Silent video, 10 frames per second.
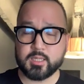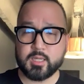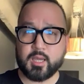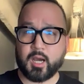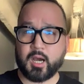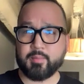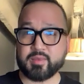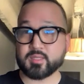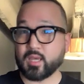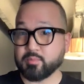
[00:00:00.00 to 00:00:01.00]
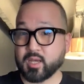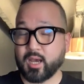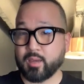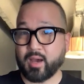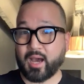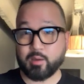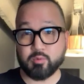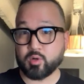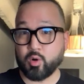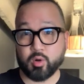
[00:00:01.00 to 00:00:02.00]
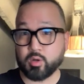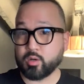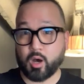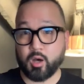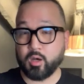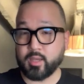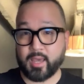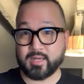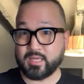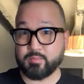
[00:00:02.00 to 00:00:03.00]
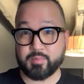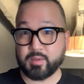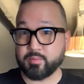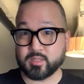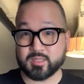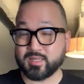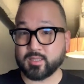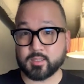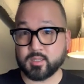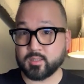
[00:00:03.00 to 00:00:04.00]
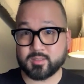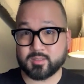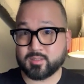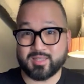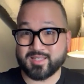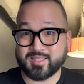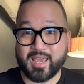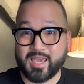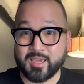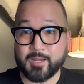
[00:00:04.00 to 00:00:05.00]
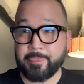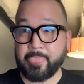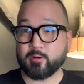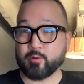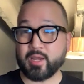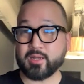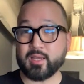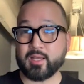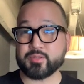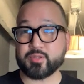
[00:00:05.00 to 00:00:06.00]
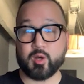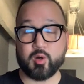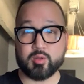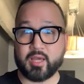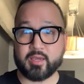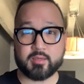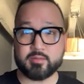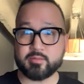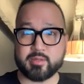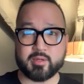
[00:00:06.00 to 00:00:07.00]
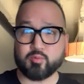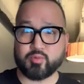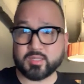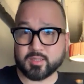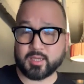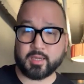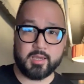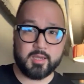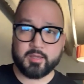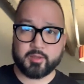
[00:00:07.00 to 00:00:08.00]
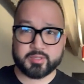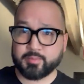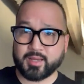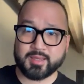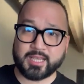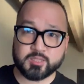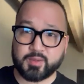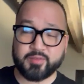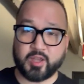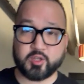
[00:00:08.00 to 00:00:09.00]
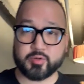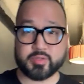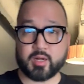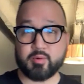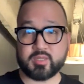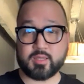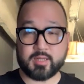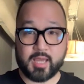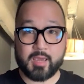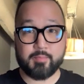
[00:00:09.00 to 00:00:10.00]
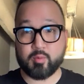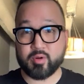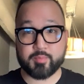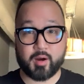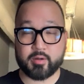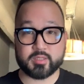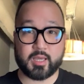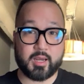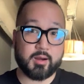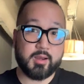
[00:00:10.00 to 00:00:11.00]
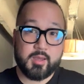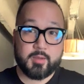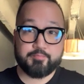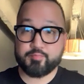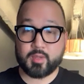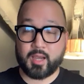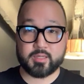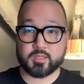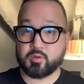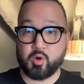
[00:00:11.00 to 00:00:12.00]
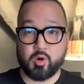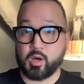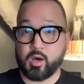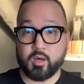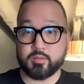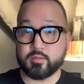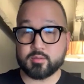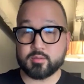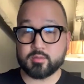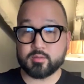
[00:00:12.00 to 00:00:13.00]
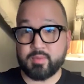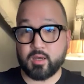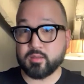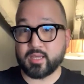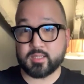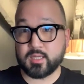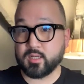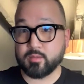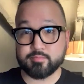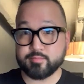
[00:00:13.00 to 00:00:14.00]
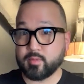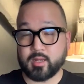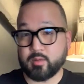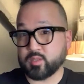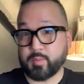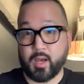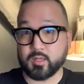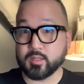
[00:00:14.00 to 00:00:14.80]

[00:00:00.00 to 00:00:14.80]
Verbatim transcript: Um, at the same time, I will cold call and email people till to till to this day, right? And so, like, you know, recently there was someone at Lightspeed Ventures. I don't want to say the name, but one of the partners there. I just cold called, emailed, LinkedIn him, and he responded.